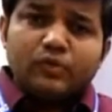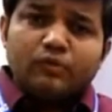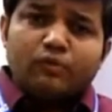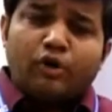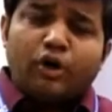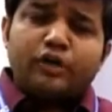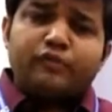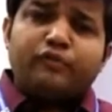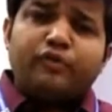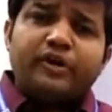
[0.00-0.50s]

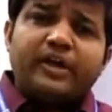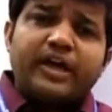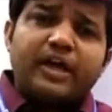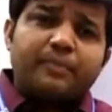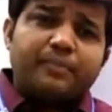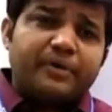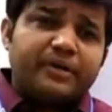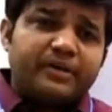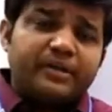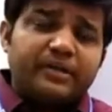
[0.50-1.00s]
What would
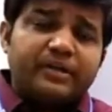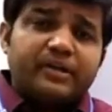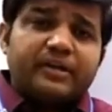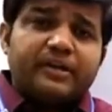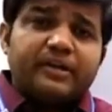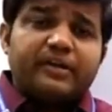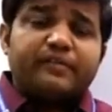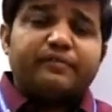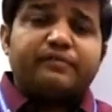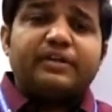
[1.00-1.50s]
happen
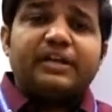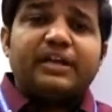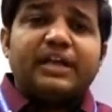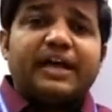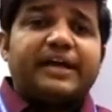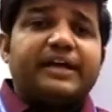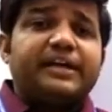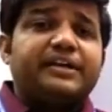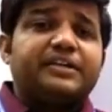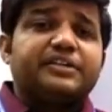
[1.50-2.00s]
if the
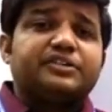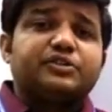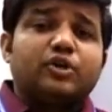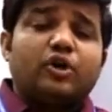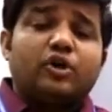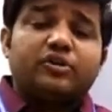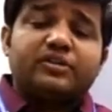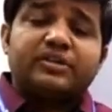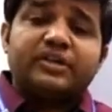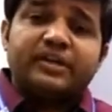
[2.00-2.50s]
light is
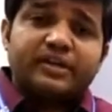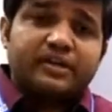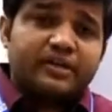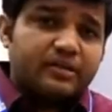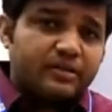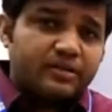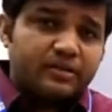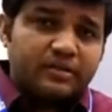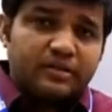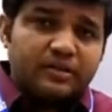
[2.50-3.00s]
not
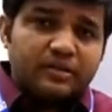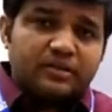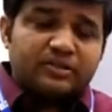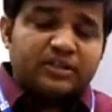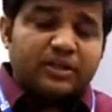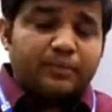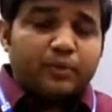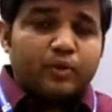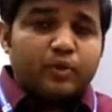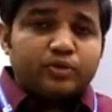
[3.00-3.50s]
there?
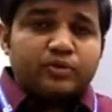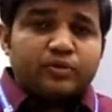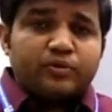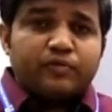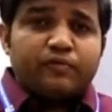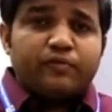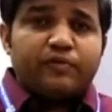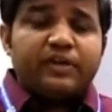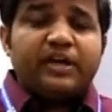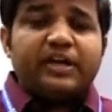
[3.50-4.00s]
Suppose
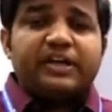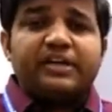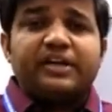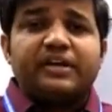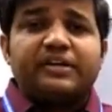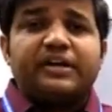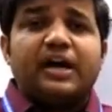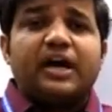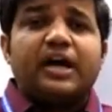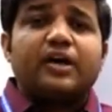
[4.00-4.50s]
we are in
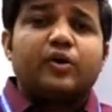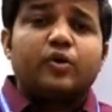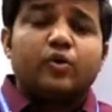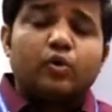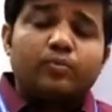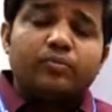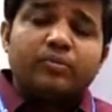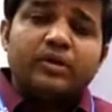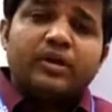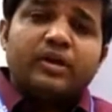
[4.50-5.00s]
a dark
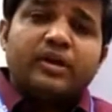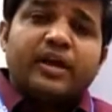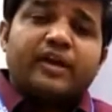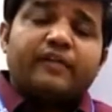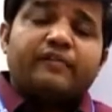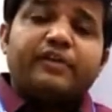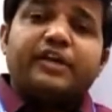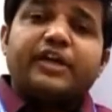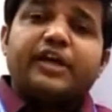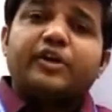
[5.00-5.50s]
room
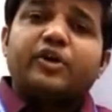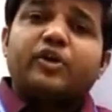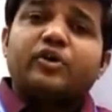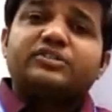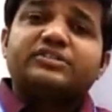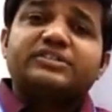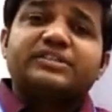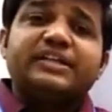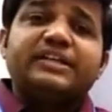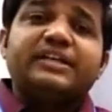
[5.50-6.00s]
and we
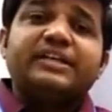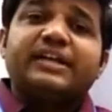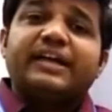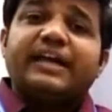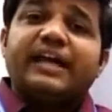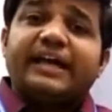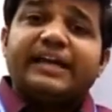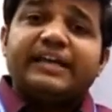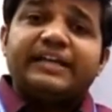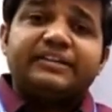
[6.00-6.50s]
cannot see
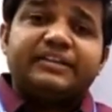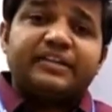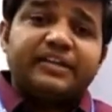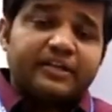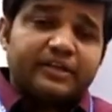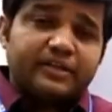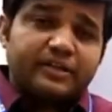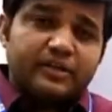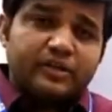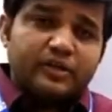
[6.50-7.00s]

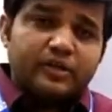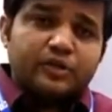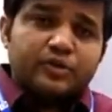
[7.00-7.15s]
anything.